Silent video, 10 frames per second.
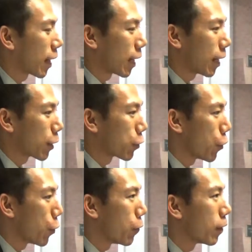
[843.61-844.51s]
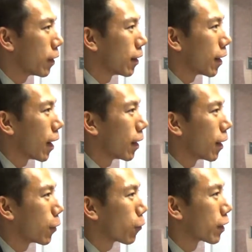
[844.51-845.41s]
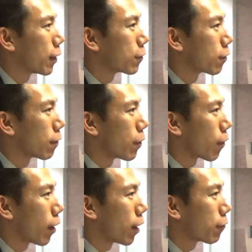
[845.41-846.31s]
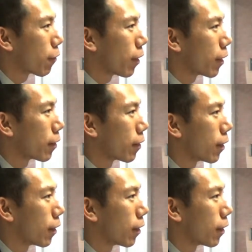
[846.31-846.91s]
of let go and let your kids live their life, right,